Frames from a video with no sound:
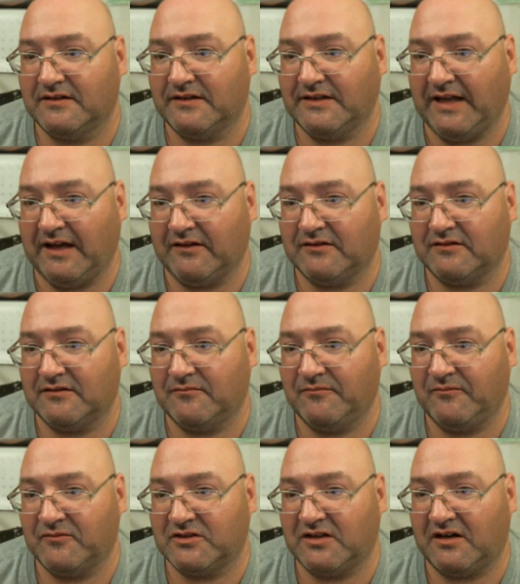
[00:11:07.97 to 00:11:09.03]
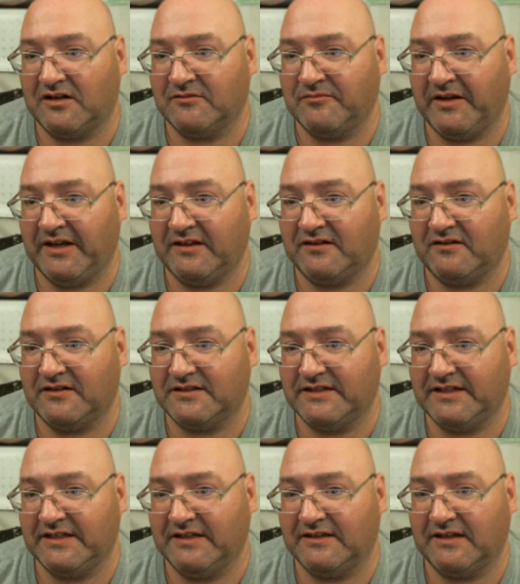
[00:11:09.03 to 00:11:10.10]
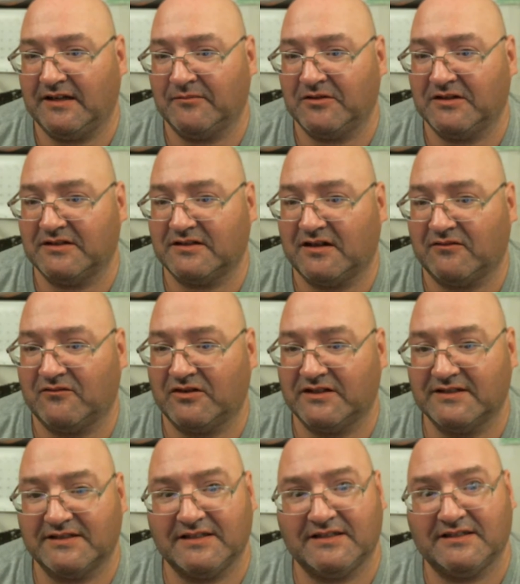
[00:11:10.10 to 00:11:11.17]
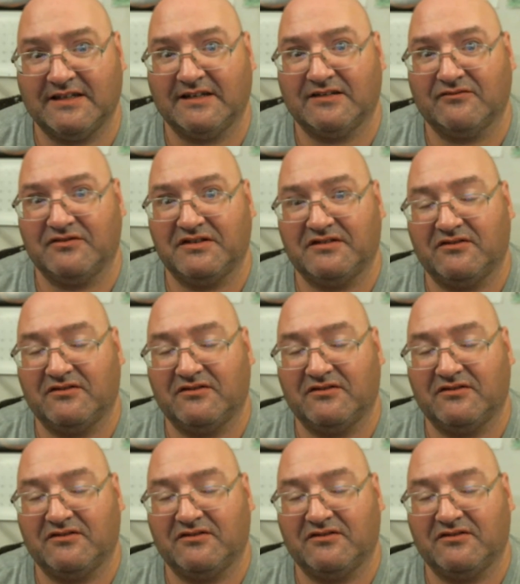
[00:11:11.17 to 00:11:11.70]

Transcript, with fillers: Yeah, starting May 13th, I'm going to start working six days a week.